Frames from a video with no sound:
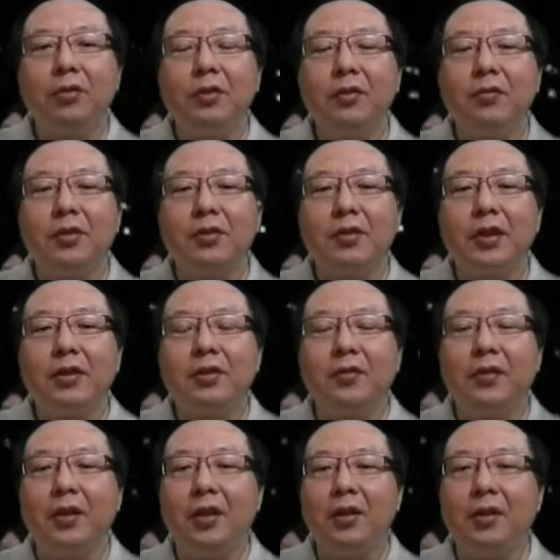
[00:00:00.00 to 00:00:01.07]
if the size of
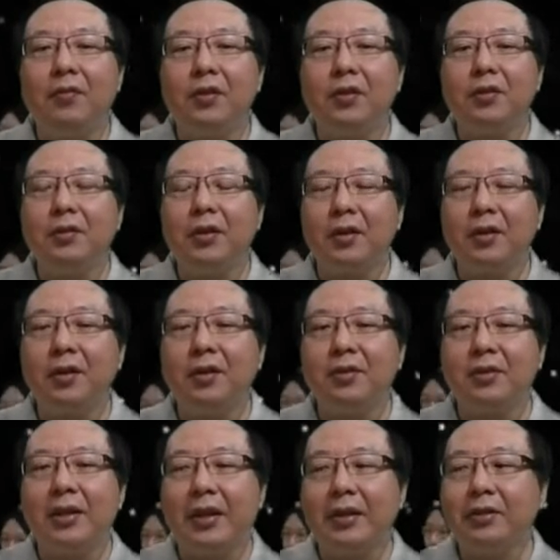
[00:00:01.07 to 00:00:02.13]
an individual record is
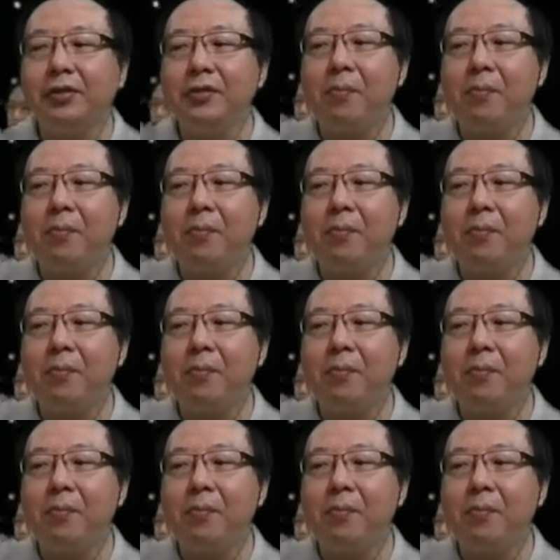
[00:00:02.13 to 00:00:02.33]
large.